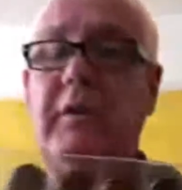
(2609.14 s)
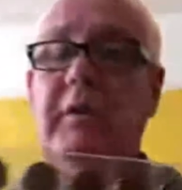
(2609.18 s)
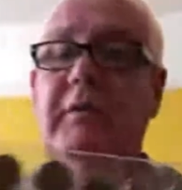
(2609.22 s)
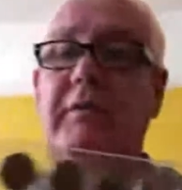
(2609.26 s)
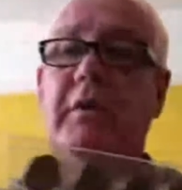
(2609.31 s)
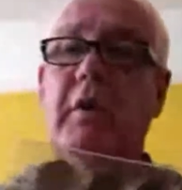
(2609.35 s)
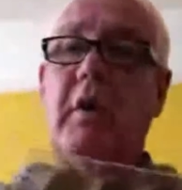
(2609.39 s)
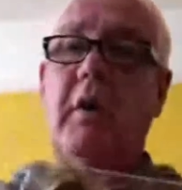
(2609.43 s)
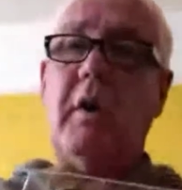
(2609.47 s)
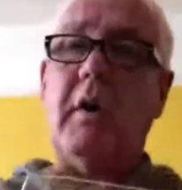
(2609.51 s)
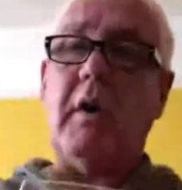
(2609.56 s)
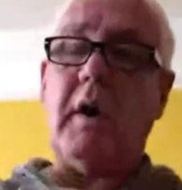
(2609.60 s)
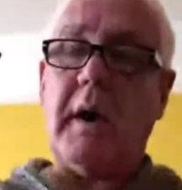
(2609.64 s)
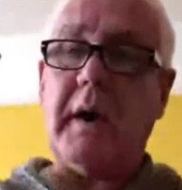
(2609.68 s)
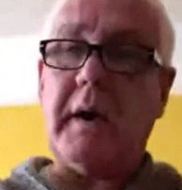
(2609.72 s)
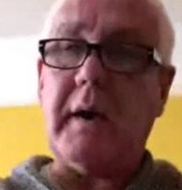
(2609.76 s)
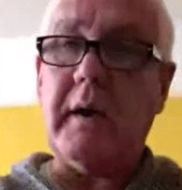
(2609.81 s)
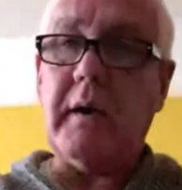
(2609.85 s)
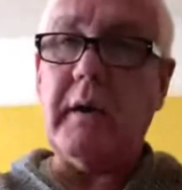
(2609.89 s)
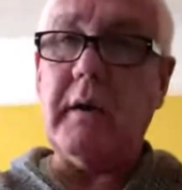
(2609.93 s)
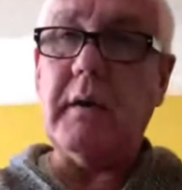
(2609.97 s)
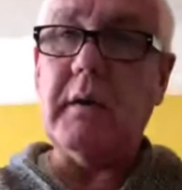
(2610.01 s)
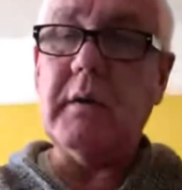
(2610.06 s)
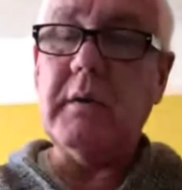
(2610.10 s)
if you've got
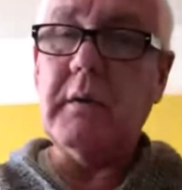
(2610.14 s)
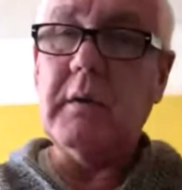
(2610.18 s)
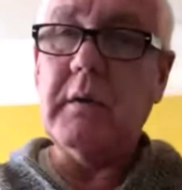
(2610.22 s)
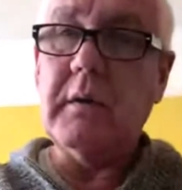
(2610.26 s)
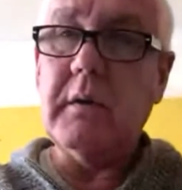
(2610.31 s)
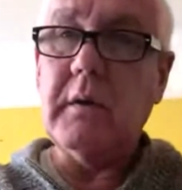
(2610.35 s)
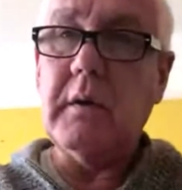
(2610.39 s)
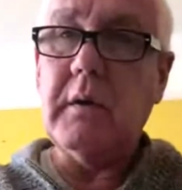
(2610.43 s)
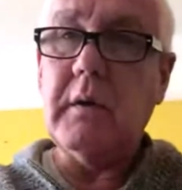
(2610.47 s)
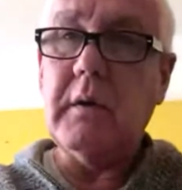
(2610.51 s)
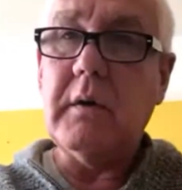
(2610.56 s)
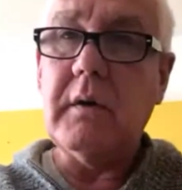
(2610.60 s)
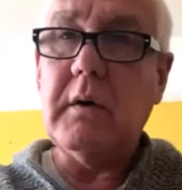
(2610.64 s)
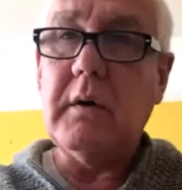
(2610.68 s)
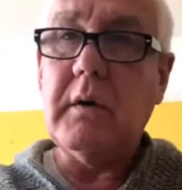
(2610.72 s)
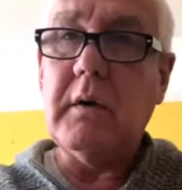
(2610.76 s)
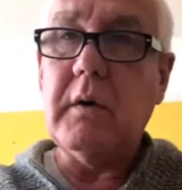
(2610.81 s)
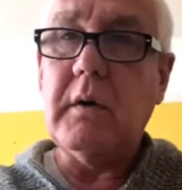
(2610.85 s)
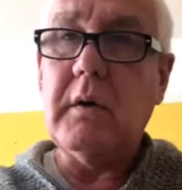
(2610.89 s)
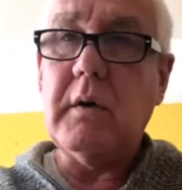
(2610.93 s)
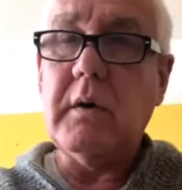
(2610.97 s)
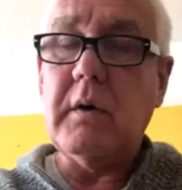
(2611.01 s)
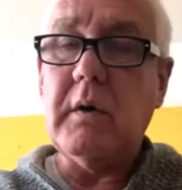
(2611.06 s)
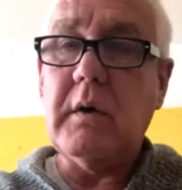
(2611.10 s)
like a
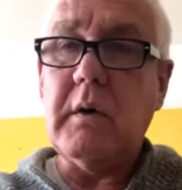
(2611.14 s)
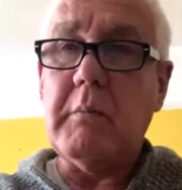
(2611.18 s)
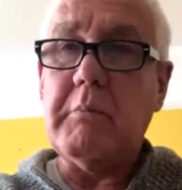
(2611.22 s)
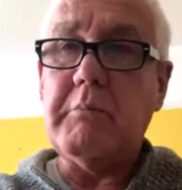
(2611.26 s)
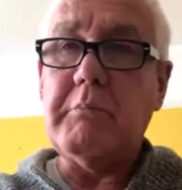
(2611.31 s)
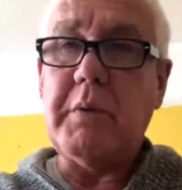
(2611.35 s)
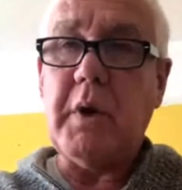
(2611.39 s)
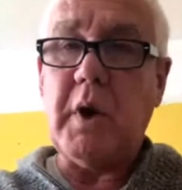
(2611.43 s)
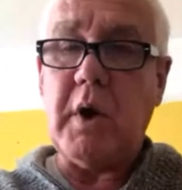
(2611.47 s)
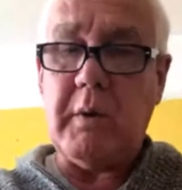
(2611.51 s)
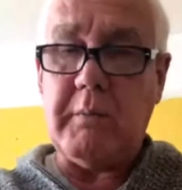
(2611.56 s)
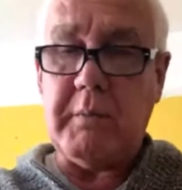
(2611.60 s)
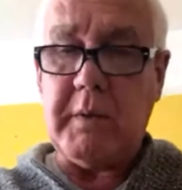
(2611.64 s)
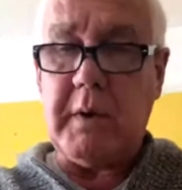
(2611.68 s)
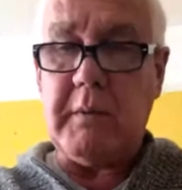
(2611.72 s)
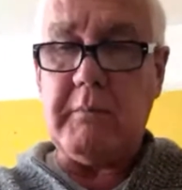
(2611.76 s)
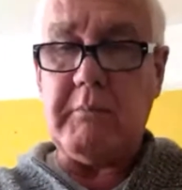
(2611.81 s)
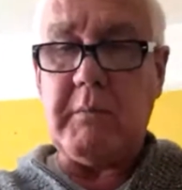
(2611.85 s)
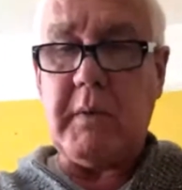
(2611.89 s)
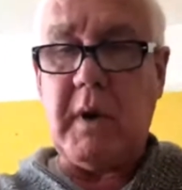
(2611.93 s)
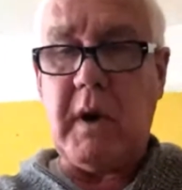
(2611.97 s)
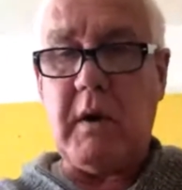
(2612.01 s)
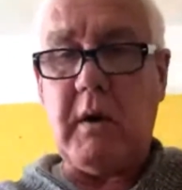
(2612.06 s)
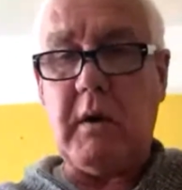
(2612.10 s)
permanent
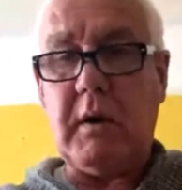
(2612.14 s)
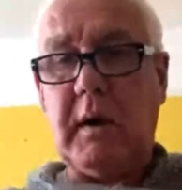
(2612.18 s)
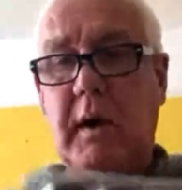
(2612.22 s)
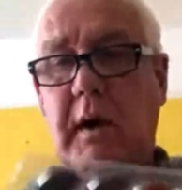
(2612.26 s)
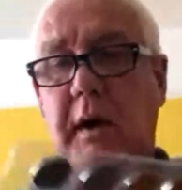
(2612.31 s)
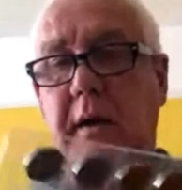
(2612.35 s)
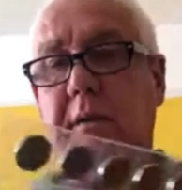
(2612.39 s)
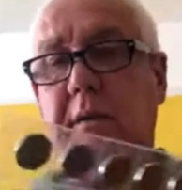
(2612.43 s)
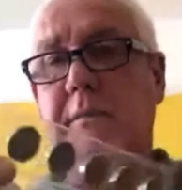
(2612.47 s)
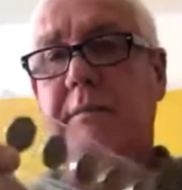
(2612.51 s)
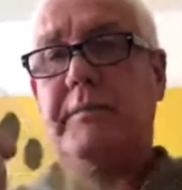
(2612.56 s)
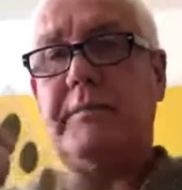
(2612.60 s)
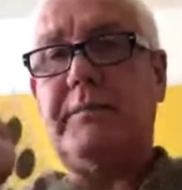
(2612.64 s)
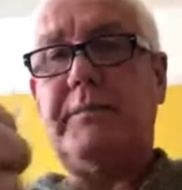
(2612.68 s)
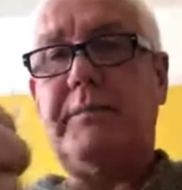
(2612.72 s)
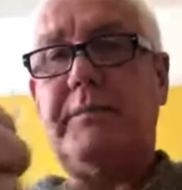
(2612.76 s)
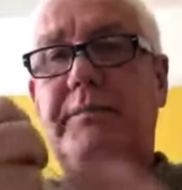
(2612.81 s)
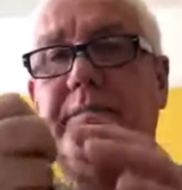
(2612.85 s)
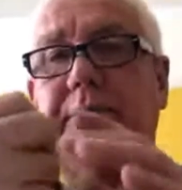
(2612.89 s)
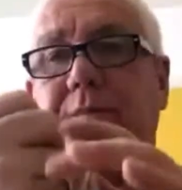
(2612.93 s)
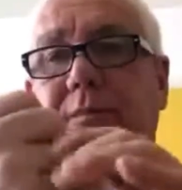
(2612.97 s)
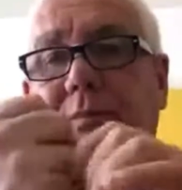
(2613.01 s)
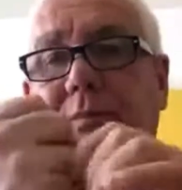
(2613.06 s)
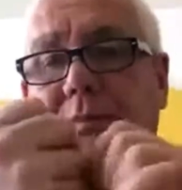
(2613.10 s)
marker,
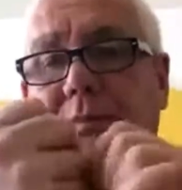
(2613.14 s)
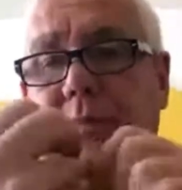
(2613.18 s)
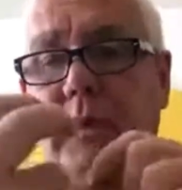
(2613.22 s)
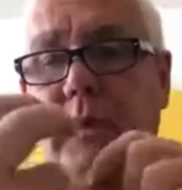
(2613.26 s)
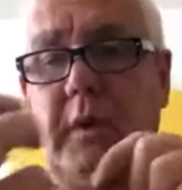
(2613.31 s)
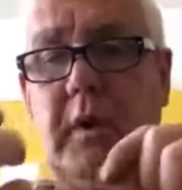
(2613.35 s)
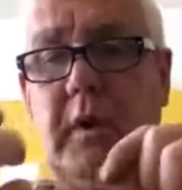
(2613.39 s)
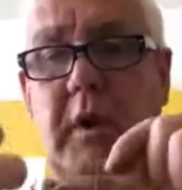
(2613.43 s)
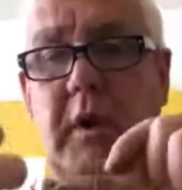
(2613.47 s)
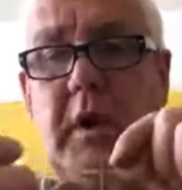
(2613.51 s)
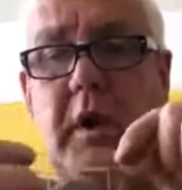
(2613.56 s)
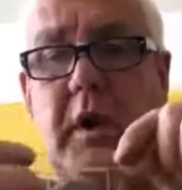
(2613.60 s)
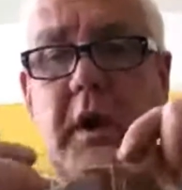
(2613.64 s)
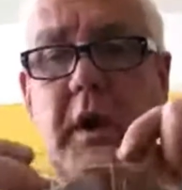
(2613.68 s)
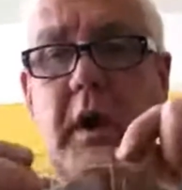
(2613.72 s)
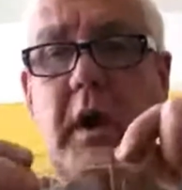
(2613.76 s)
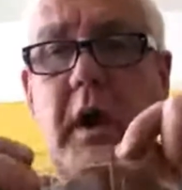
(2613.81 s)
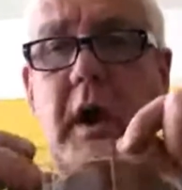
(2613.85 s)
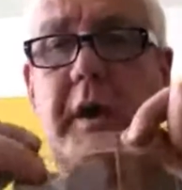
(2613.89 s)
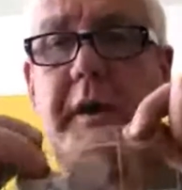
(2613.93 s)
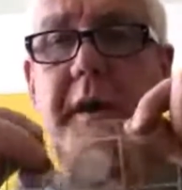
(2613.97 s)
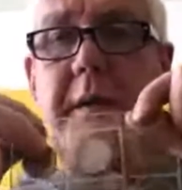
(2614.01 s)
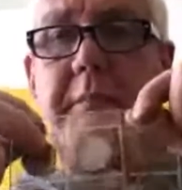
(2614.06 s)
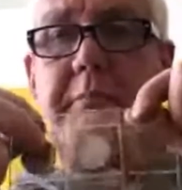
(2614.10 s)

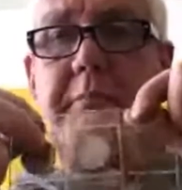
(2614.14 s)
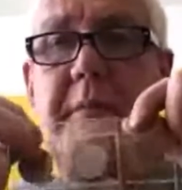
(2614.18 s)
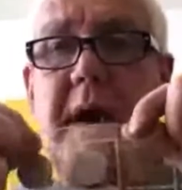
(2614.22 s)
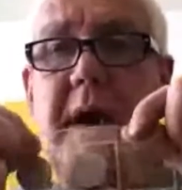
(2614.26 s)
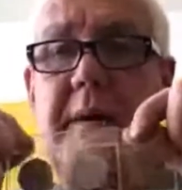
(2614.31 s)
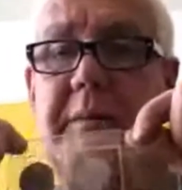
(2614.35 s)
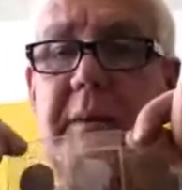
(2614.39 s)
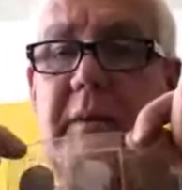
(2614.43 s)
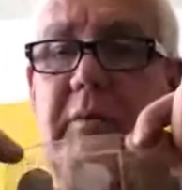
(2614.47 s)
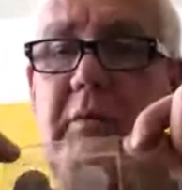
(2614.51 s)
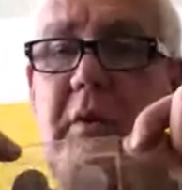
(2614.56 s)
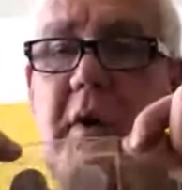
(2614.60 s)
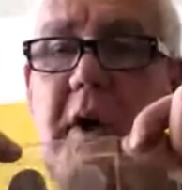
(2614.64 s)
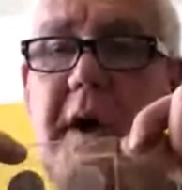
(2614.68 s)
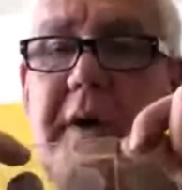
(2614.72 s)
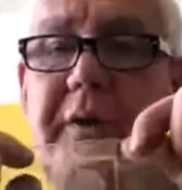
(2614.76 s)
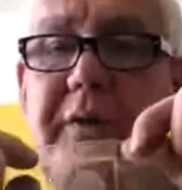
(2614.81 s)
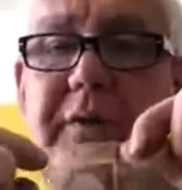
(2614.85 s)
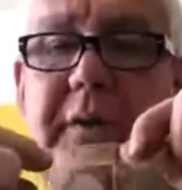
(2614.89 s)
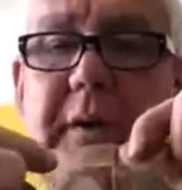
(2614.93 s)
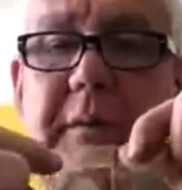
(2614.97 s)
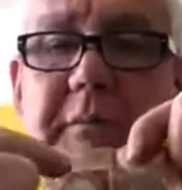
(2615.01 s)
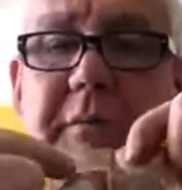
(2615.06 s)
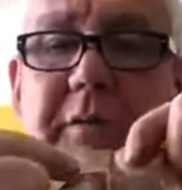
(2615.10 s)
and then maybe write
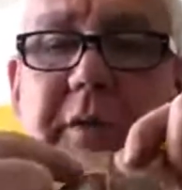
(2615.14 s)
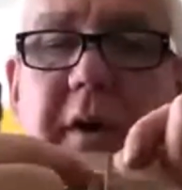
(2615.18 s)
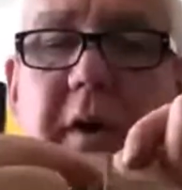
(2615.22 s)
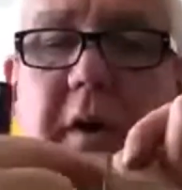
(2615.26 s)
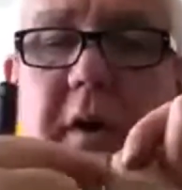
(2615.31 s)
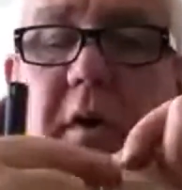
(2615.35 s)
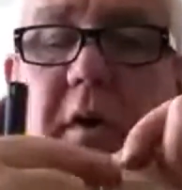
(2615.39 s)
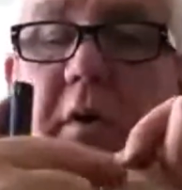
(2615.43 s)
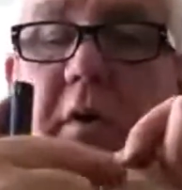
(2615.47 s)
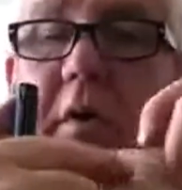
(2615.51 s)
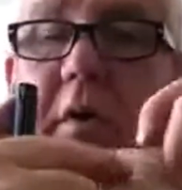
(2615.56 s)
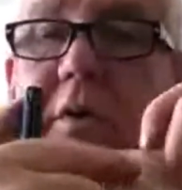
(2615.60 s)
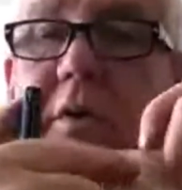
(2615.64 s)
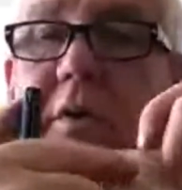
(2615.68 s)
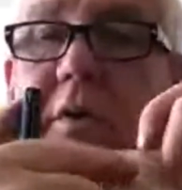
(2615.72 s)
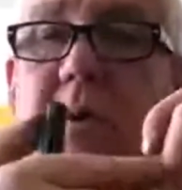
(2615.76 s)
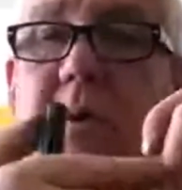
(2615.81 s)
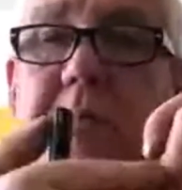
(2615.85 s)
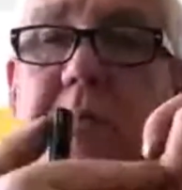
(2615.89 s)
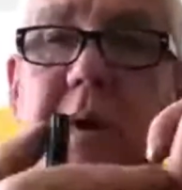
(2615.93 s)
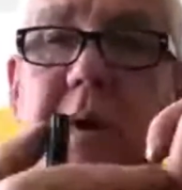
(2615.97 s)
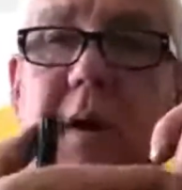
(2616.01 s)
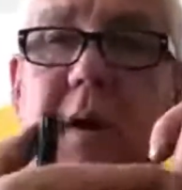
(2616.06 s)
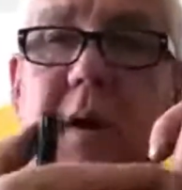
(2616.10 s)
something along the top
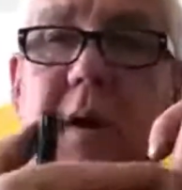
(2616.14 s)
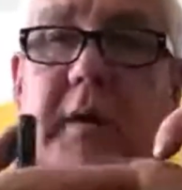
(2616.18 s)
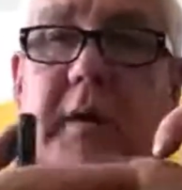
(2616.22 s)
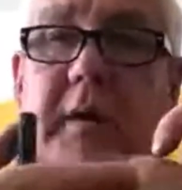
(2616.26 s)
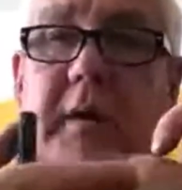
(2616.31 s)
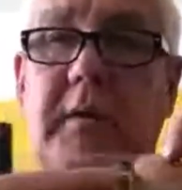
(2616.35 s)
here.